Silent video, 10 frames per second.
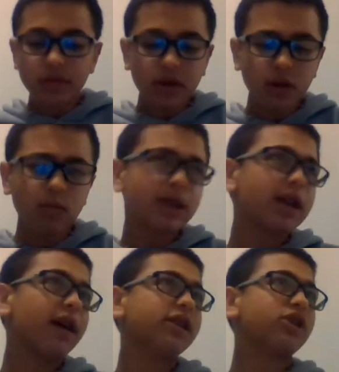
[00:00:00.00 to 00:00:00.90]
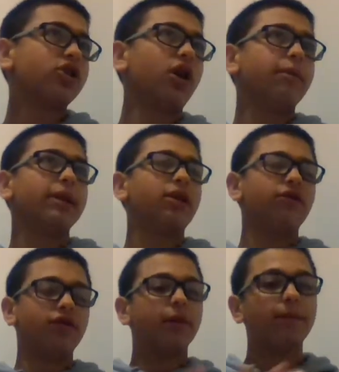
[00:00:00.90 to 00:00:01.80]
it was a nice, charming little
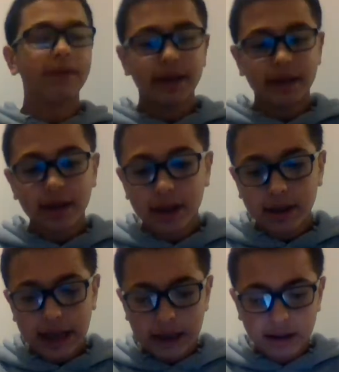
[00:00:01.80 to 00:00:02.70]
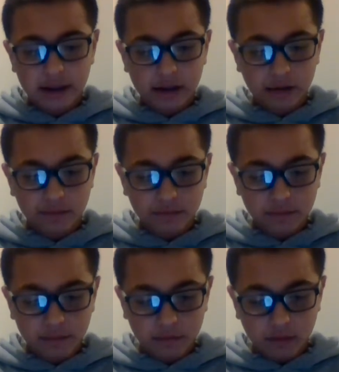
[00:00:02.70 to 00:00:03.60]
film that, you know,
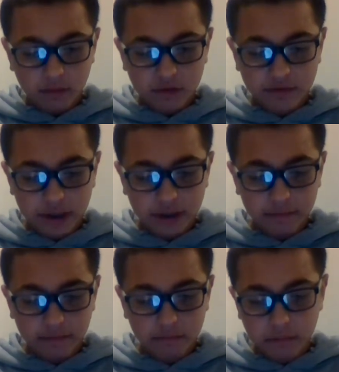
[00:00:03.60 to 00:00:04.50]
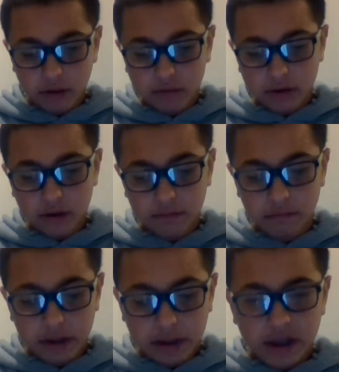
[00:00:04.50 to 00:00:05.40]
was very, you know, was good.
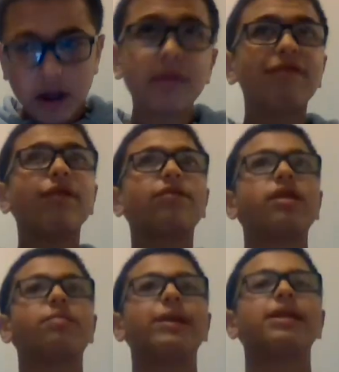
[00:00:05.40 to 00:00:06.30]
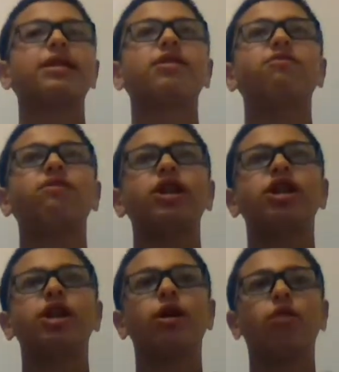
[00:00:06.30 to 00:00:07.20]
Coming in 50th place is Da
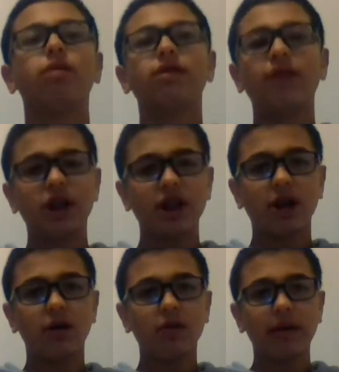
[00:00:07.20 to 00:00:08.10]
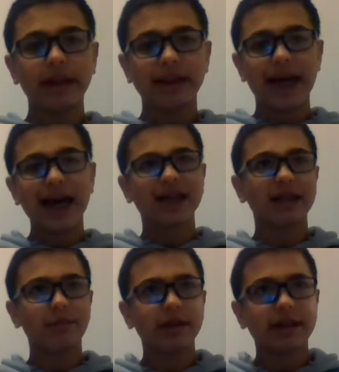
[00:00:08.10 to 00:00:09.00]
Vinci Code. Da Vinci Code is
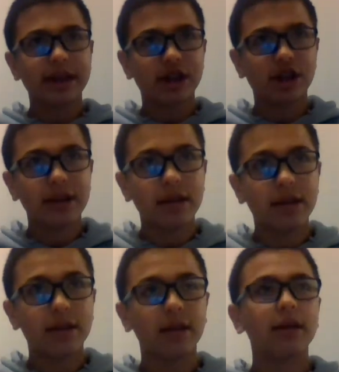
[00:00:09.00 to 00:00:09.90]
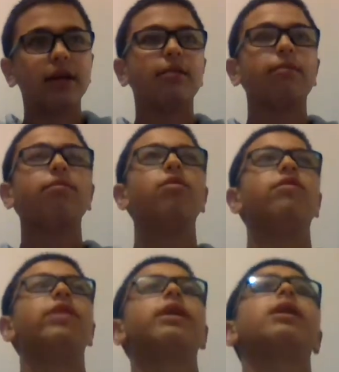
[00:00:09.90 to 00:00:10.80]
exposition the
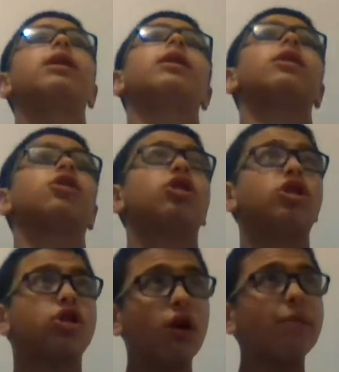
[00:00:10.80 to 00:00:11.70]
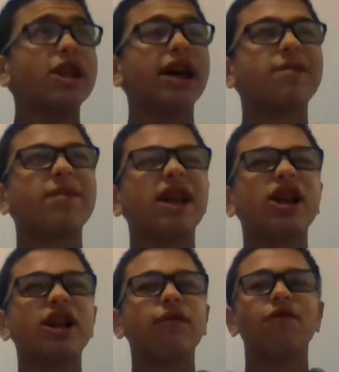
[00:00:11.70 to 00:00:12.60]
movie. There's so much exposition,